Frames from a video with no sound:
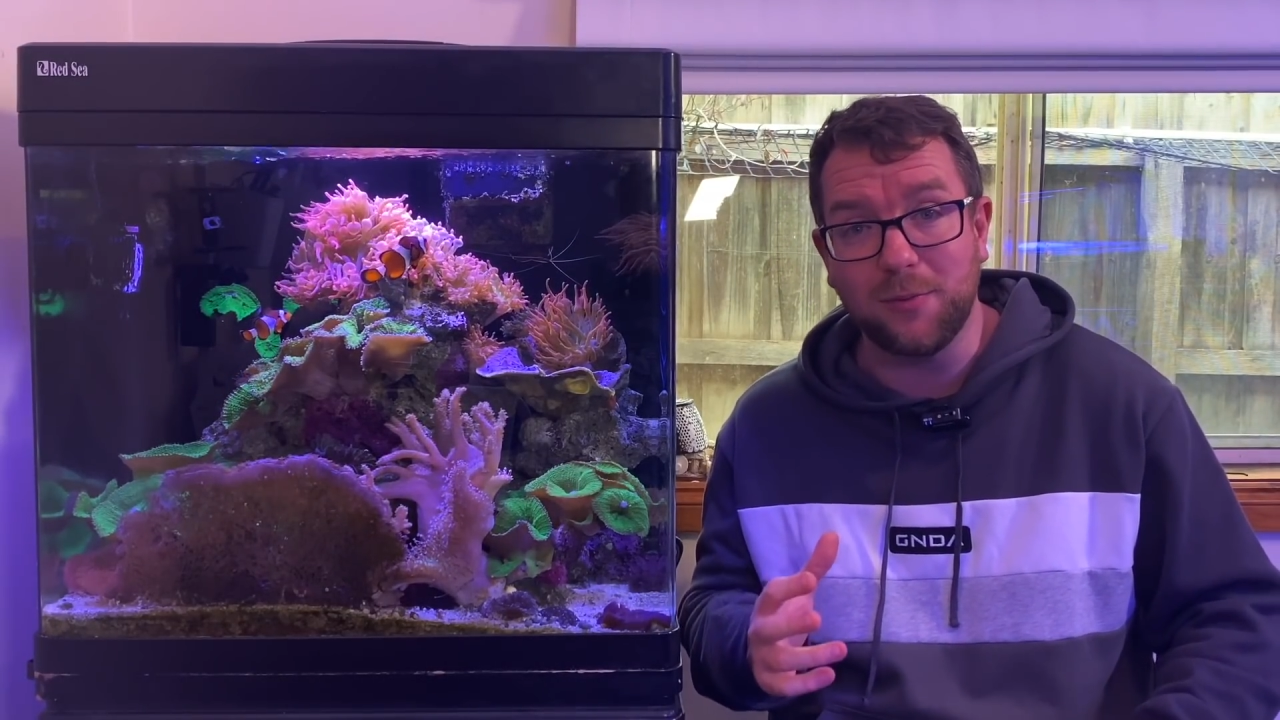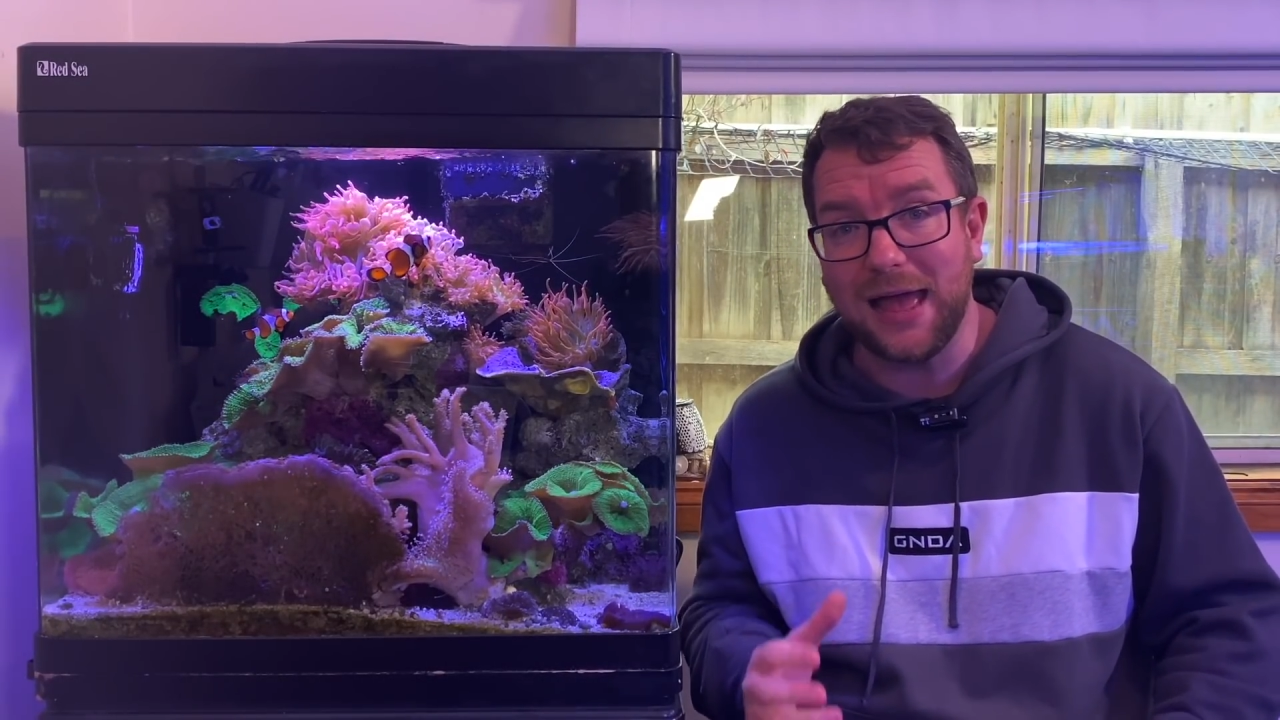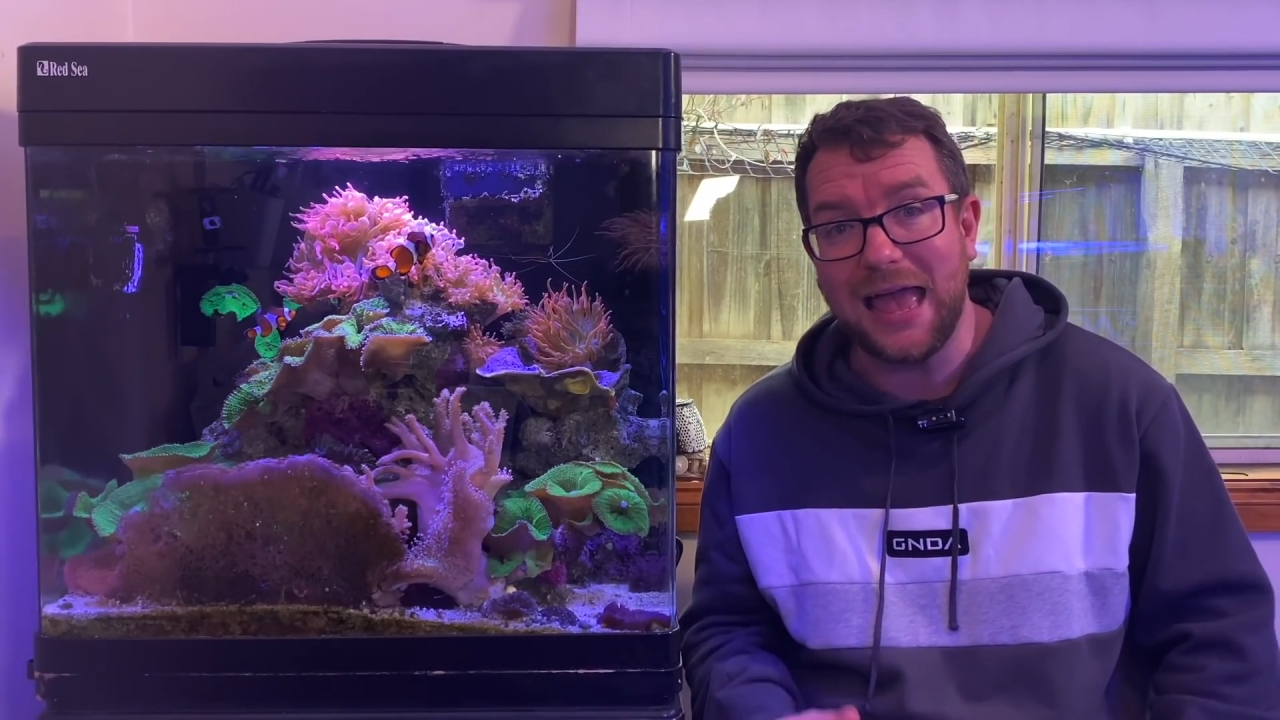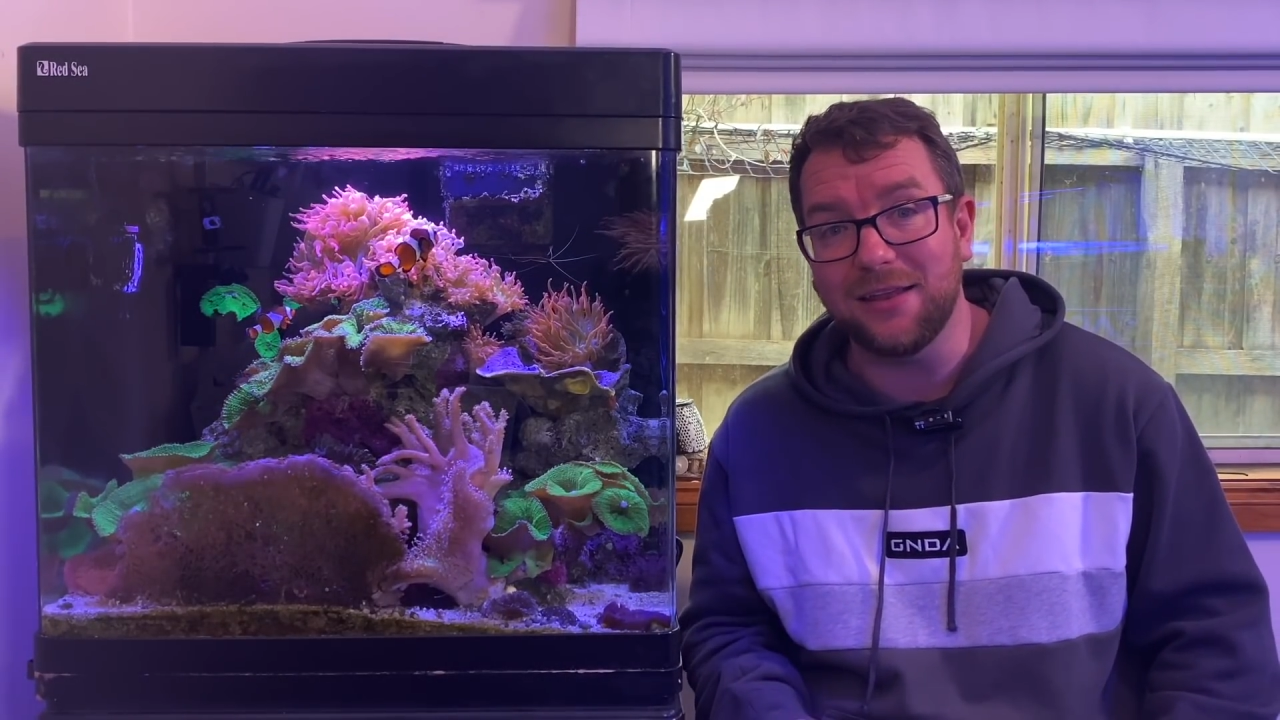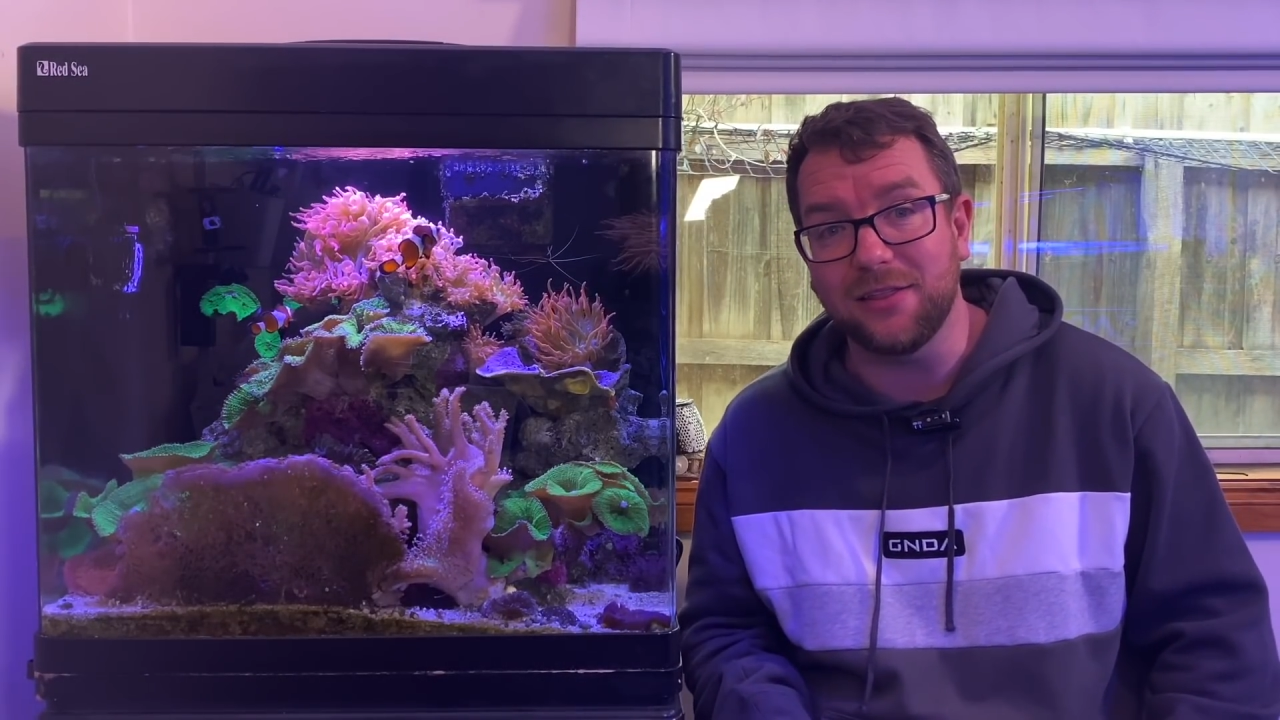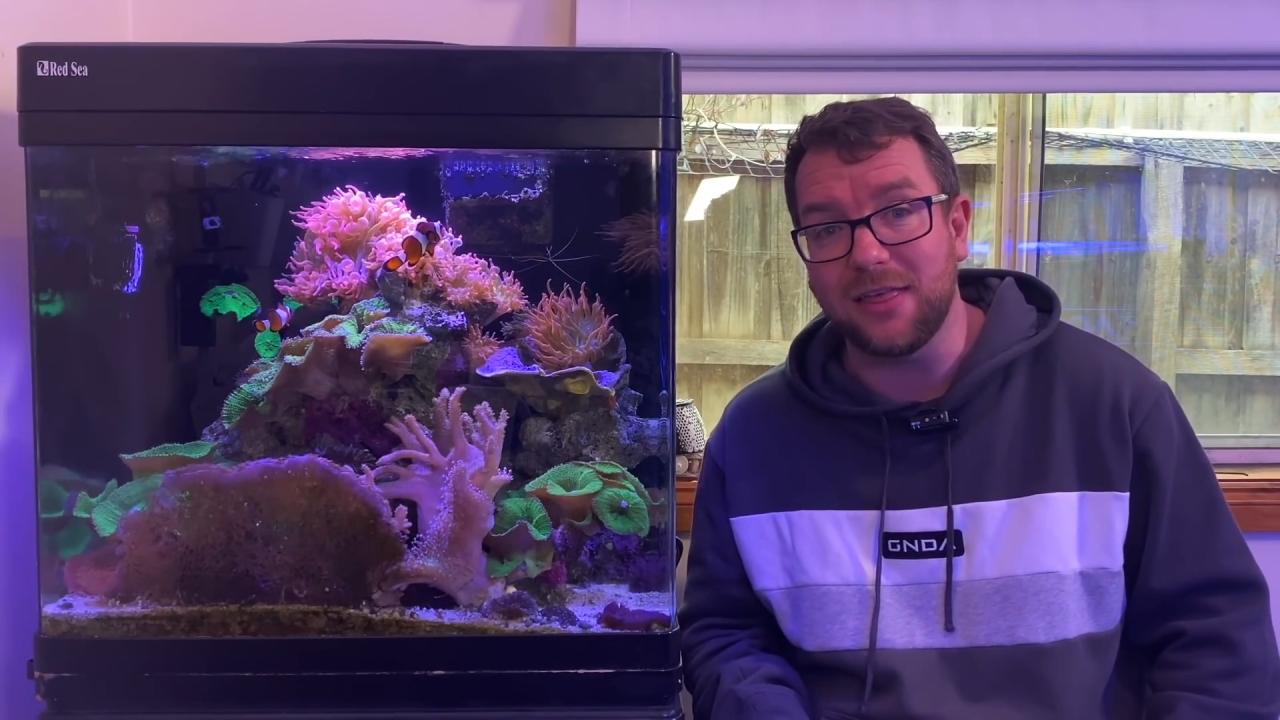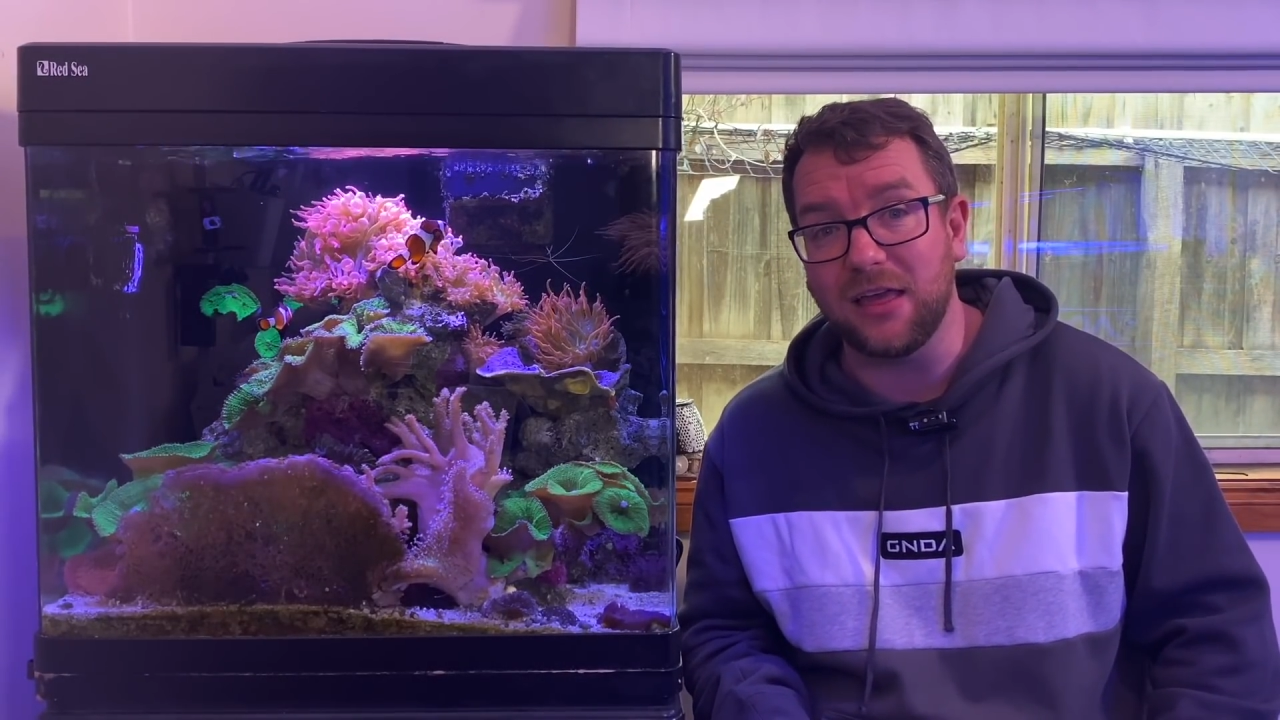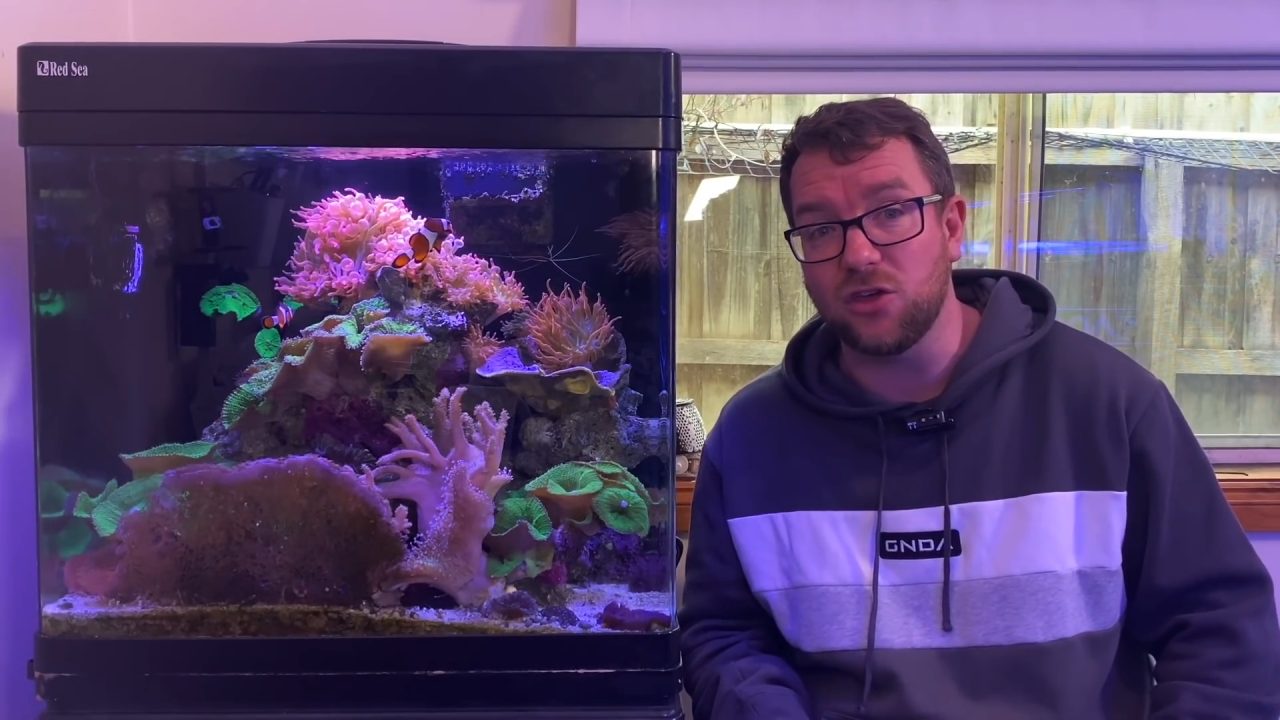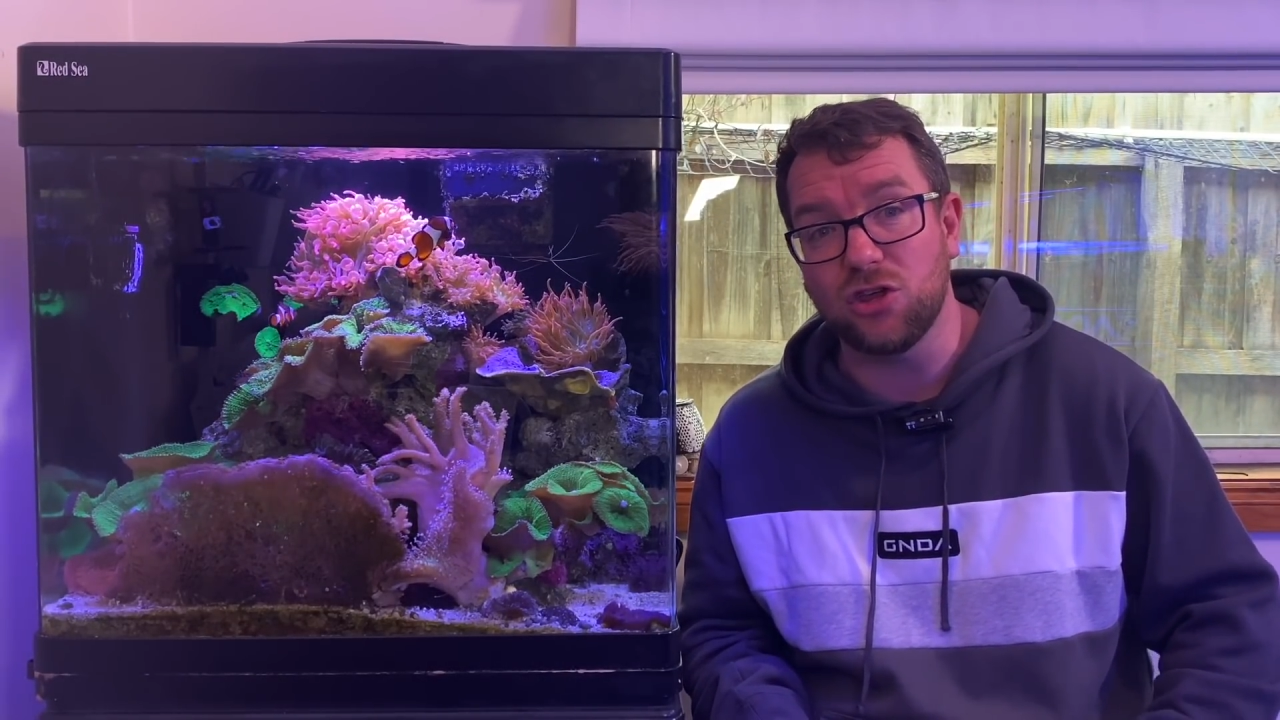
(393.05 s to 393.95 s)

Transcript: my hand in the tank,